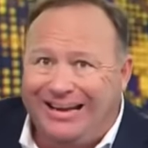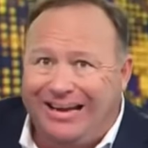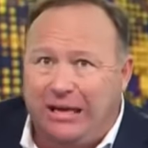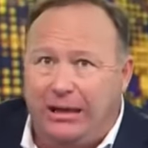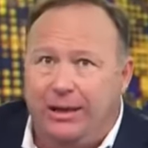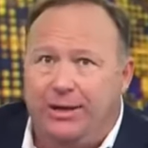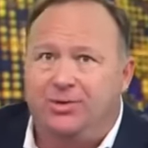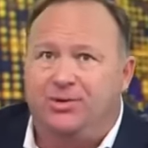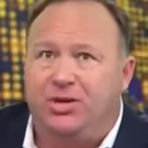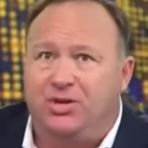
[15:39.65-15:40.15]

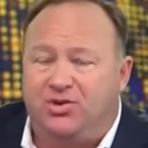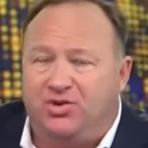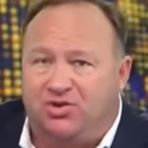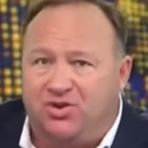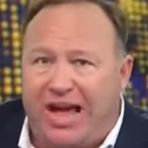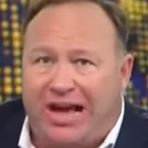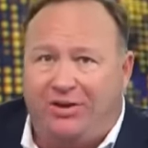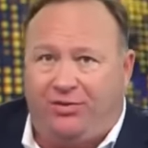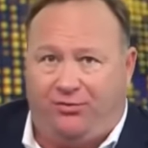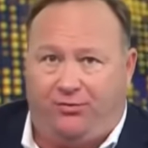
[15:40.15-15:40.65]
illicit
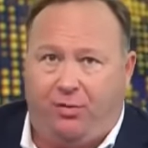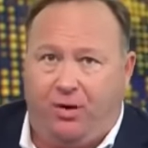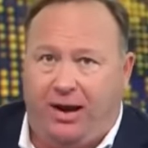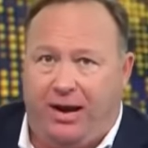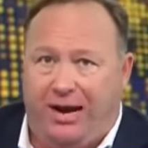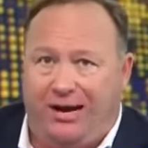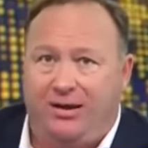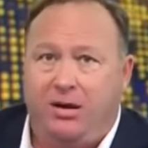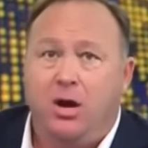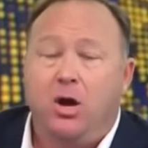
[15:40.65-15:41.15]
sex
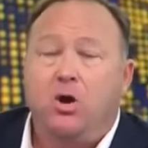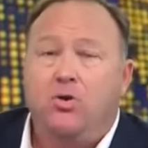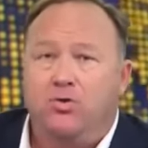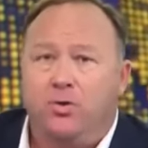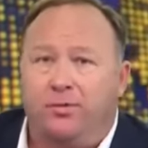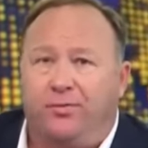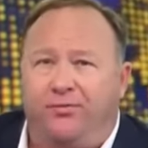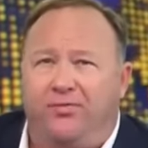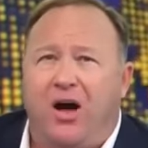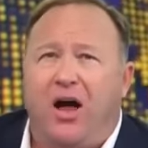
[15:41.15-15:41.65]
trade
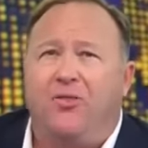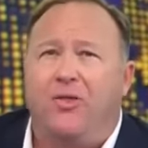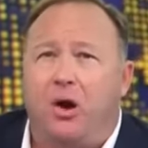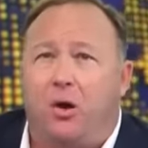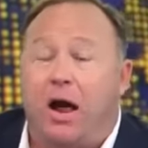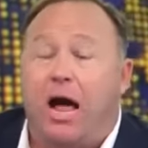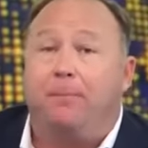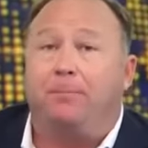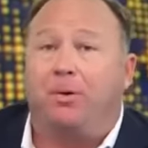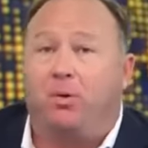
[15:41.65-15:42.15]
to fund
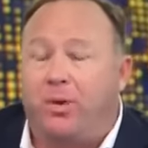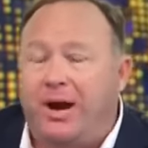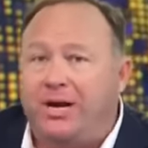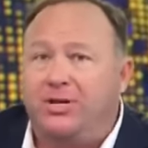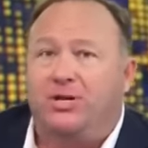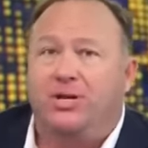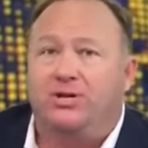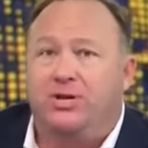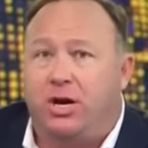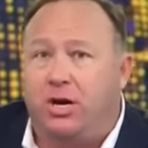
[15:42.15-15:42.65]
their
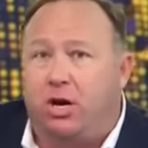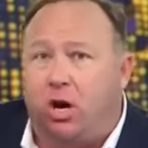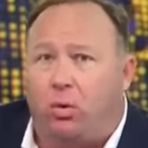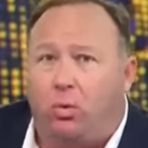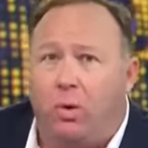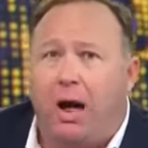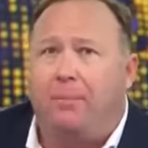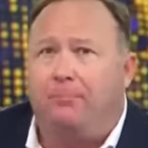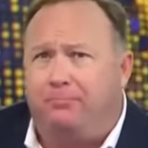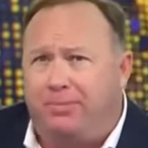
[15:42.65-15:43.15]
operations and
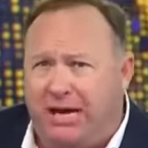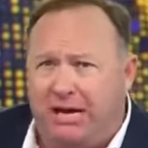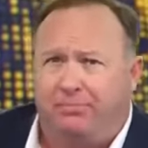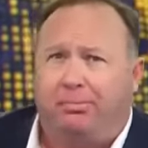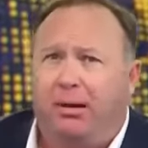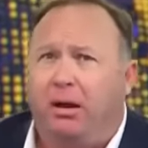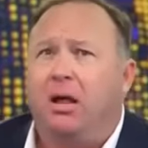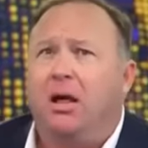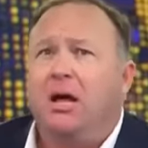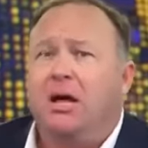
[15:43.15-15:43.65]
corrupt
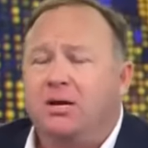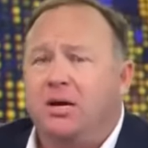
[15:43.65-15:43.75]
people